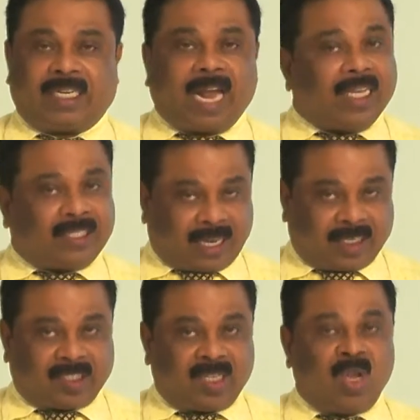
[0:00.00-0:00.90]
I
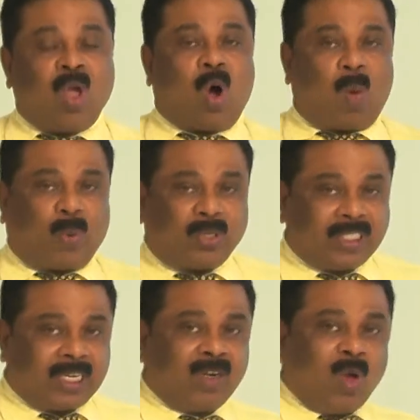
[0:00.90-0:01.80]
said.
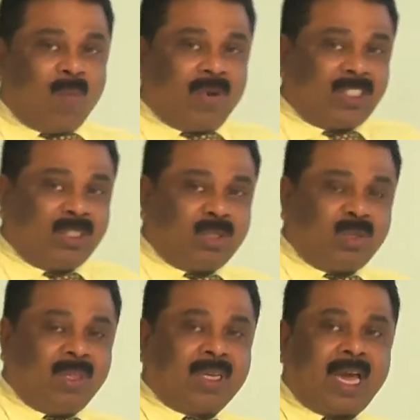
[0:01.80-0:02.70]
First you should
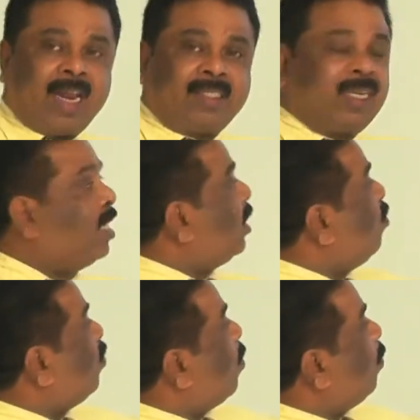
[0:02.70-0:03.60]
know the correct entry
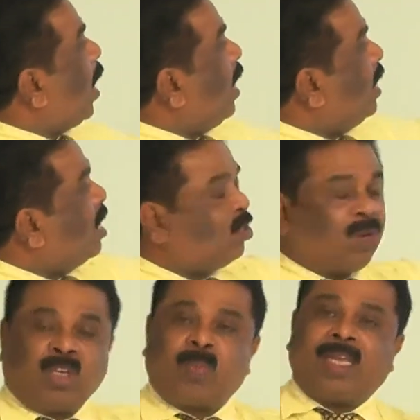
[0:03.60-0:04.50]
for paid
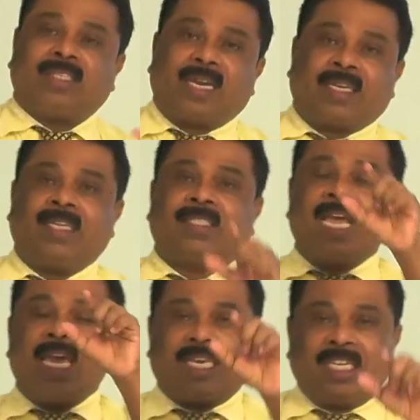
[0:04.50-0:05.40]
insurance by check is
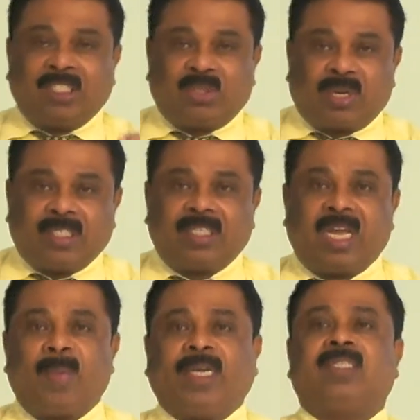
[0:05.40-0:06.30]
insurance
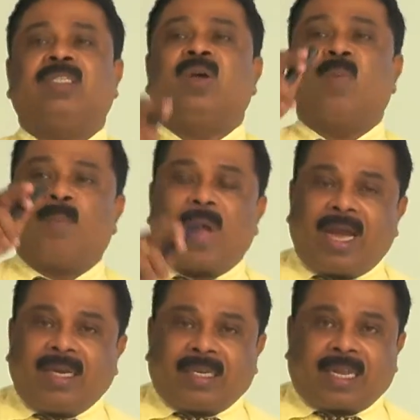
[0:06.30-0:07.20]
debit,
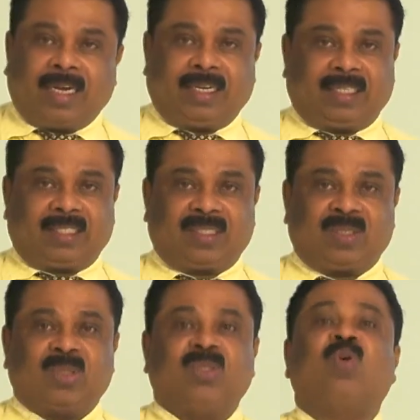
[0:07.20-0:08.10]
bank credit.
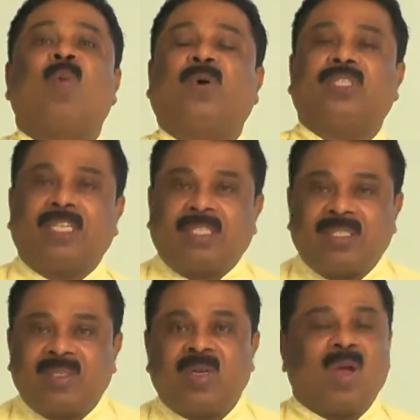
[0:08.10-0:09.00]
So opposite,
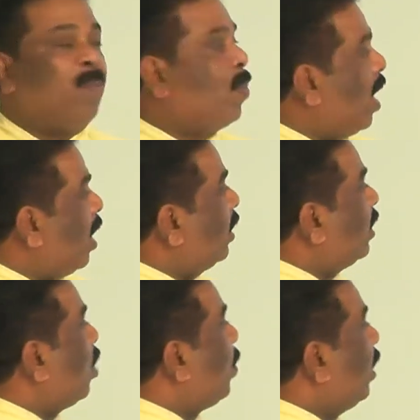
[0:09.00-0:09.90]
bank
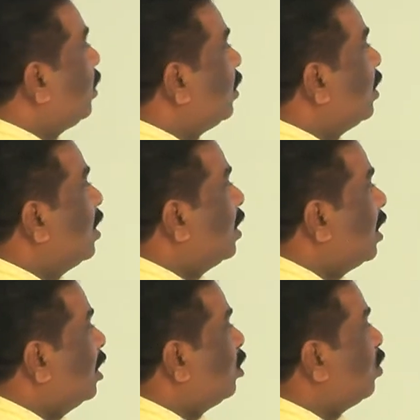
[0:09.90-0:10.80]
debit,
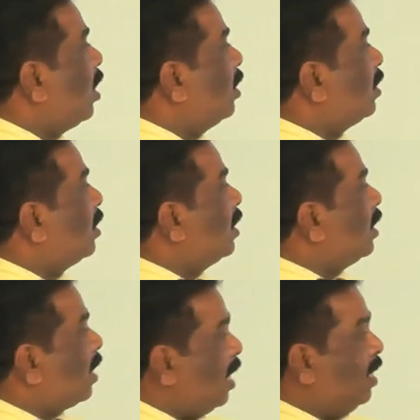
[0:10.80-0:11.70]
insurance
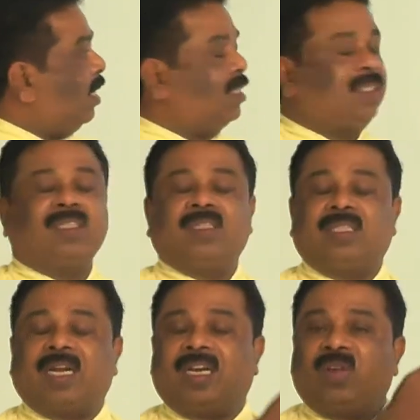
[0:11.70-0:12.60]
credit.
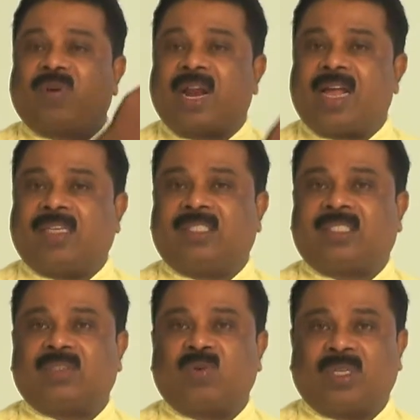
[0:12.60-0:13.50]
The
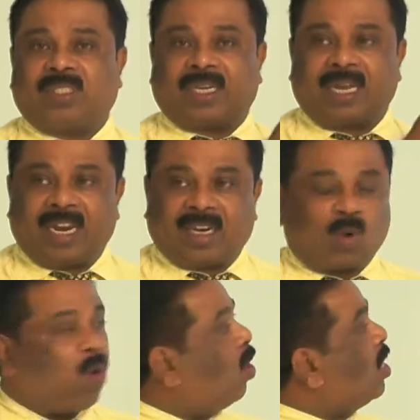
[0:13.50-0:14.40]
difference, once again I
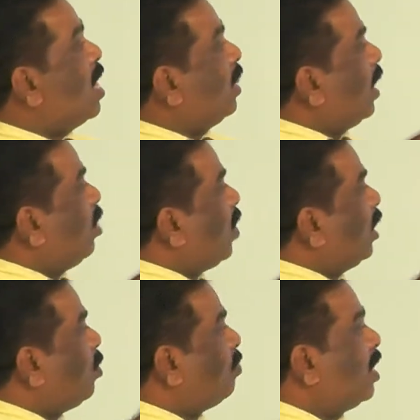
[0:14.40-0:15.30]
call, the
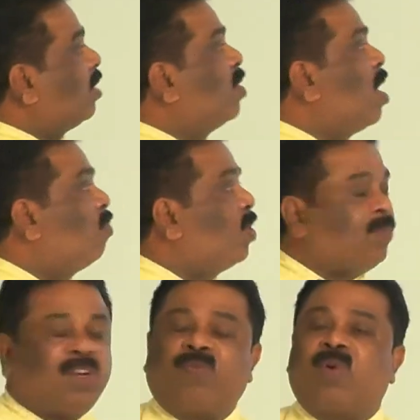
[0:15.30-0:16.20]
difference between
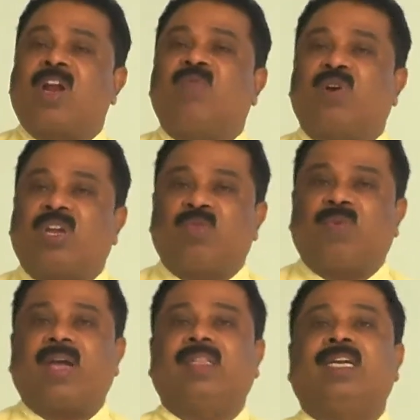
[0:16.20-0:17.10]
54 and
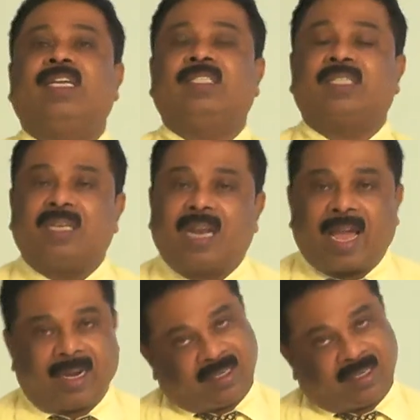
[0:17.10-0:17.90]
45, that is 9.